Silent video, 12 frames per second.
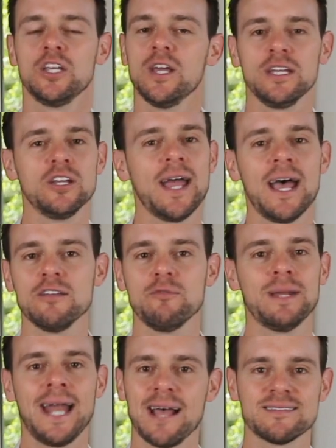You, you have
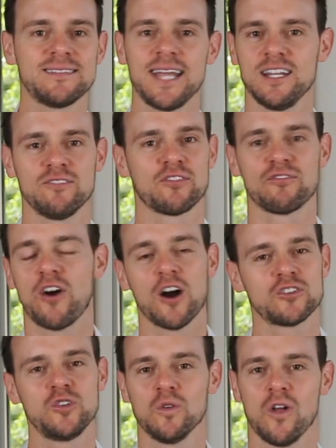you've been hesitating for
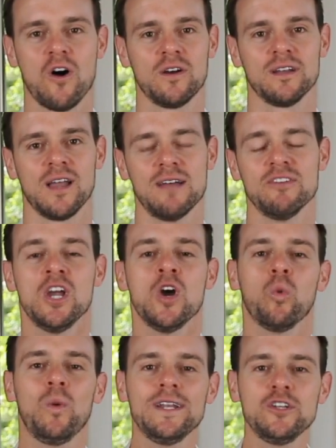far too long in life.
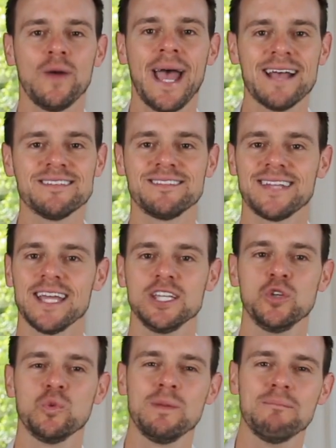When you
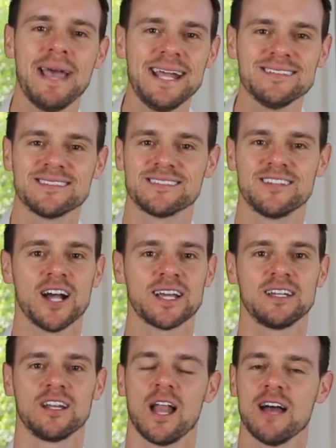hesitate, you remain
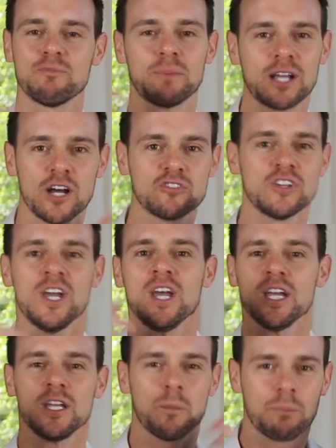stuck in your life because
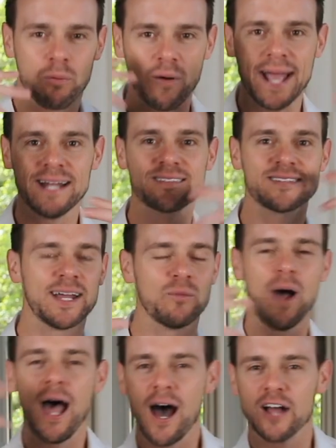your brain's
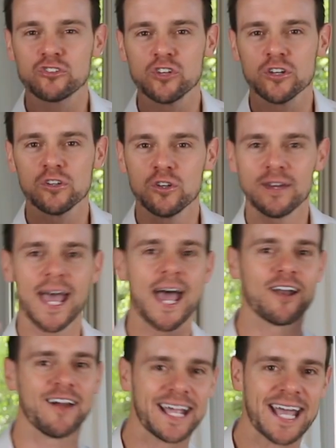saying, well, I shouldn't do
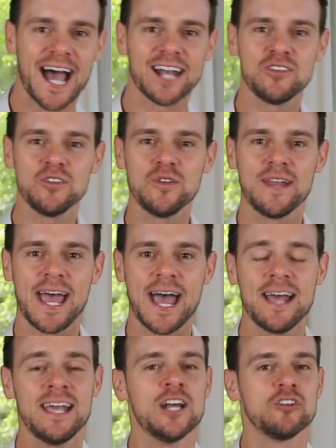that or I got to do
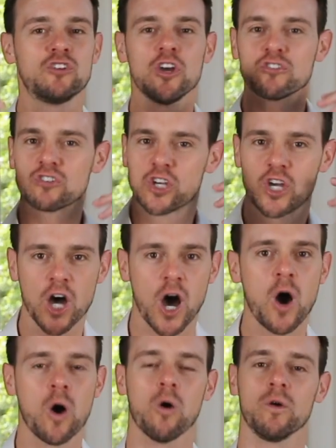that. Just
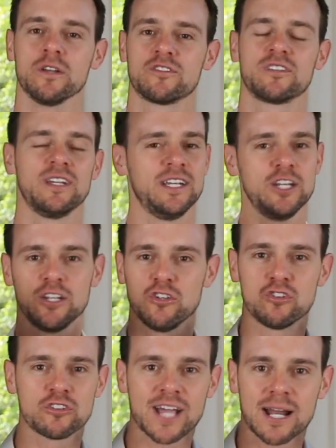go. It's, you,
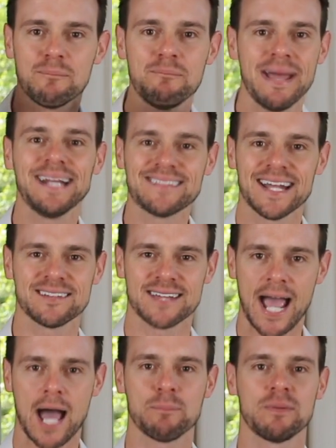you just got to make
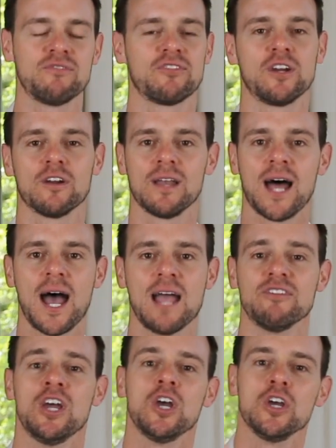things happen for your
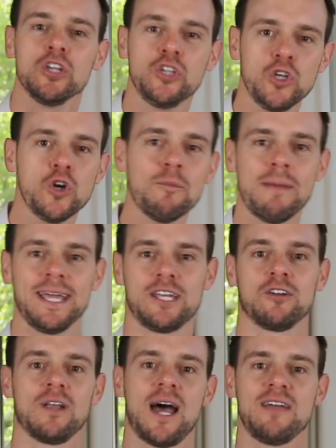life. You
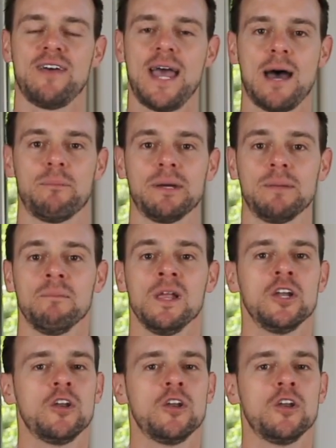make your life happen.